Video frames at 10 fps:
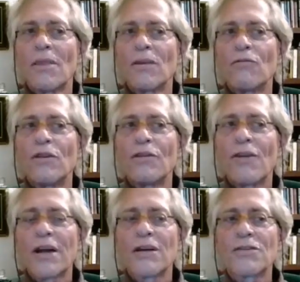we
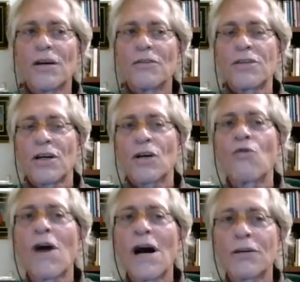find ourselves in a
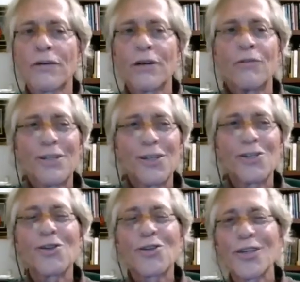quandary, which
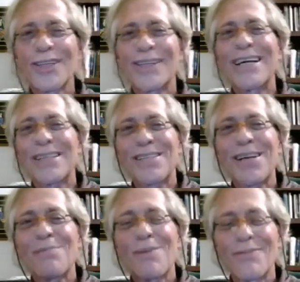is usually the next
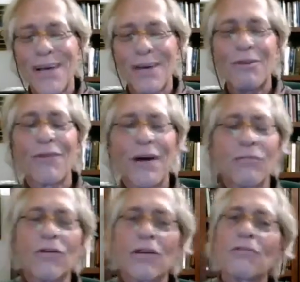step of that. We find,
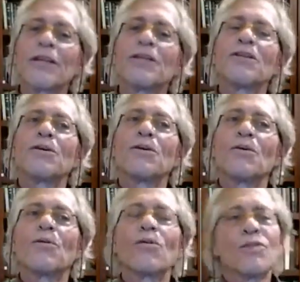what do I
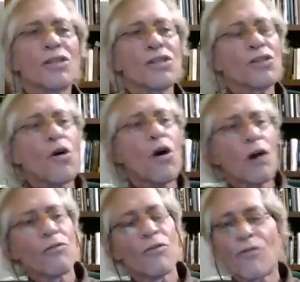do? Or this is
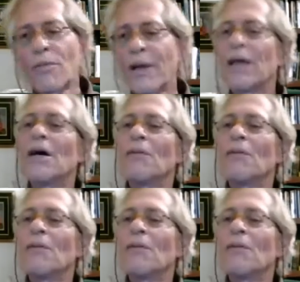awkward for me.